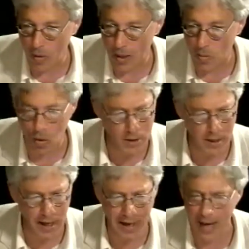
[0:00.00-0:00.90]
which
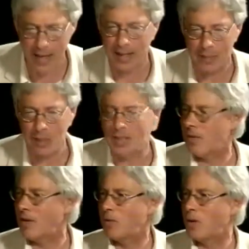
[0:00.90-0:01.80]
was a classic
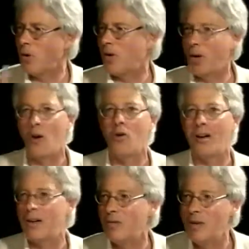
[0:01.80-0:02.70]
piece of kind of Gothic
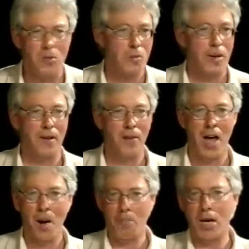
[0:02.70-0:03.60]
horror. It was all kind of
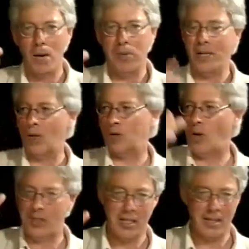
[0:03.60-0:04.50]
purple and
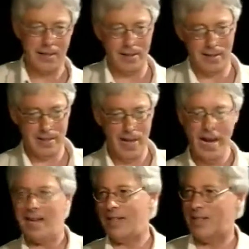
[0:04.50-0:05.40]
crosses and
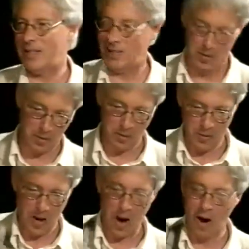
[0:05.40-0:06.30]
stakes
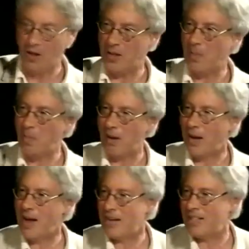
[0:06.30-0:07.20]
through the heart and
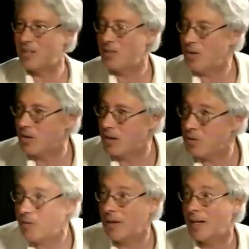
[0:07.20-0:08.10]
blood and so on.
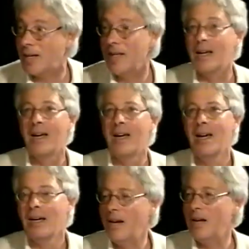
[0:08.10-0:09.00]
It was a very clear
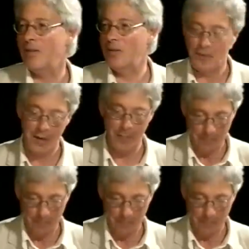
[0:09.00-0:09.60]
kind of